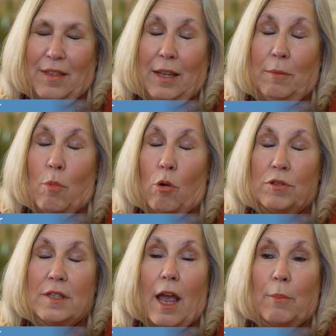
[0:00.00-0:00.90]
the
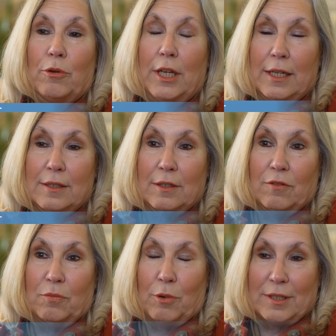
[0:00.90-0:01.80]
most
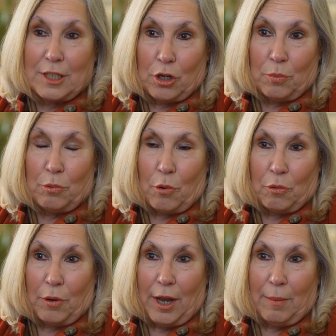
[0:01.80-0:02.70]
comprehensive breast care
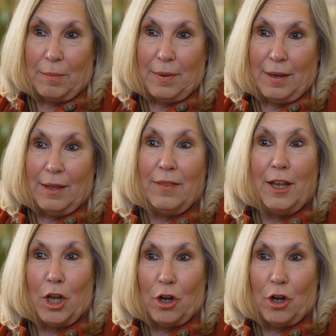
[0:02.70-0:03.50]
program in the